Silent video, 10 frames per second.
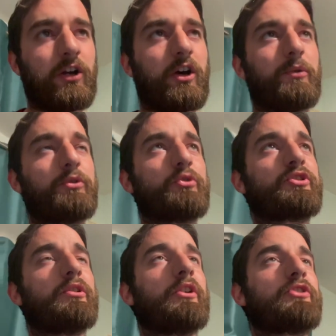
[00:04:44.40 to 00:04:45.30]
I would
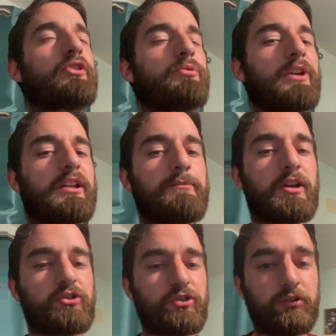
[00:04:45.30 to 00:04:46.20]
also like to quickly
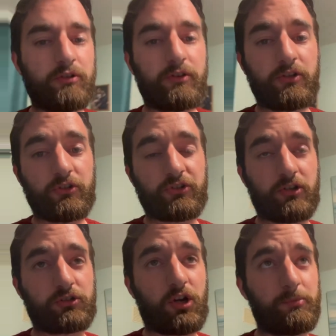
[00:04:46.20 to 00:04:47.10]
mention that
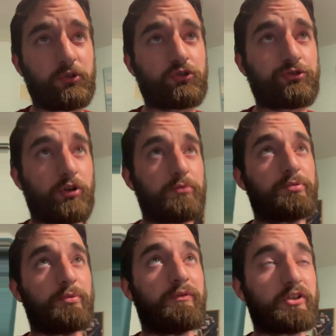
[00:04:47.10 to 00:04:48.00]
a common
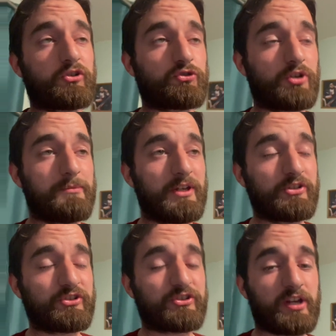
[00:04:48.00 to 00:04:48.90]
trope with
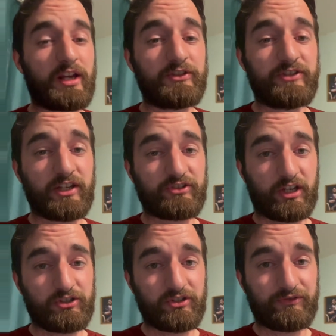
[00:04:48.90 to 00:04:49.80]
extremists, and
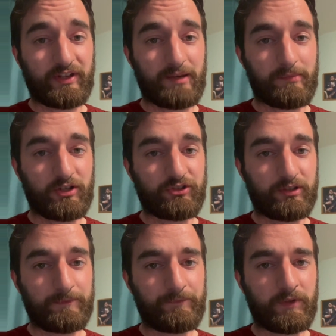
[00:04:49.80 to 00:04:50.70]
dictators for that
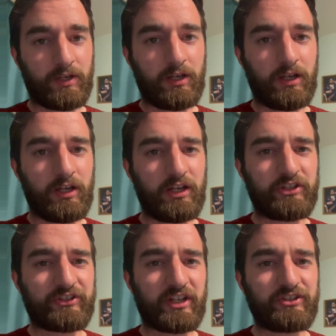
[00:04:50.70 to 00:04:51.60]
matter,
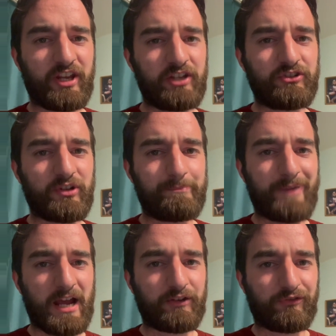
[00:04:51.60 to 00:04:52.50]
is they tend to
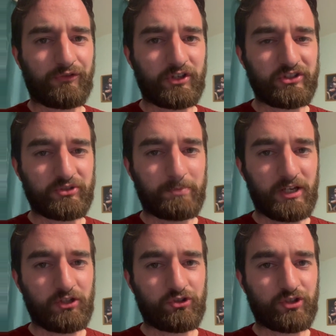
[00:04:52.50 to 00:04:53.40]
ban free
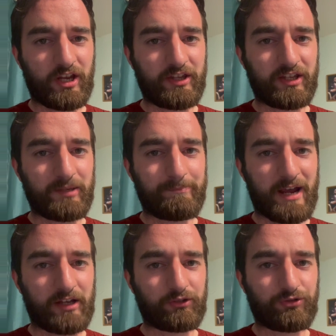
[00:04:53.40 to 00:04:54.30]
speech and they
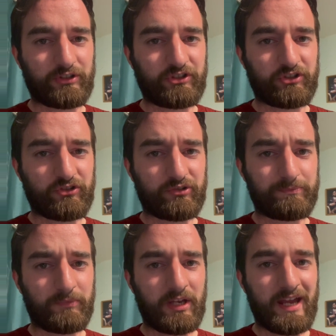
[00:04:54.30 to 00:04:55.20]
ban
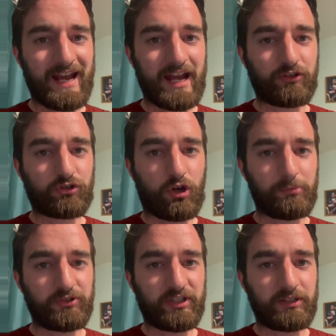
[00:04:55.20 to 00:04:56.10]
criticism and
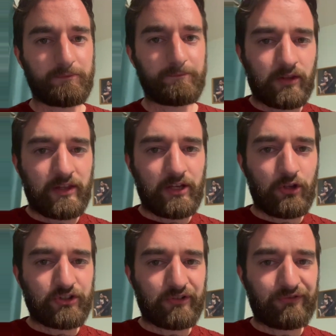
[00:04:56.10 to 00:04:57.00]
comedy. They're
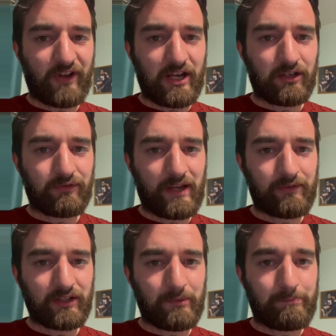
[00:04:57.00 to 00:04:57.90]
not a fan of
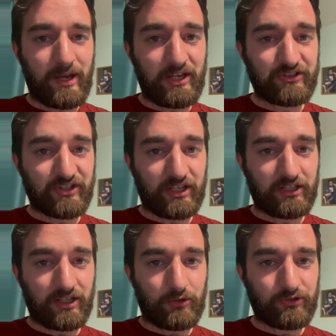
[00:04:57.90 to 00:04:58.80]
having the piss
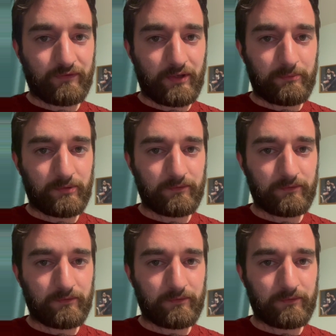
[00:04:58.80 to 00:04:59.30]
taken out of them.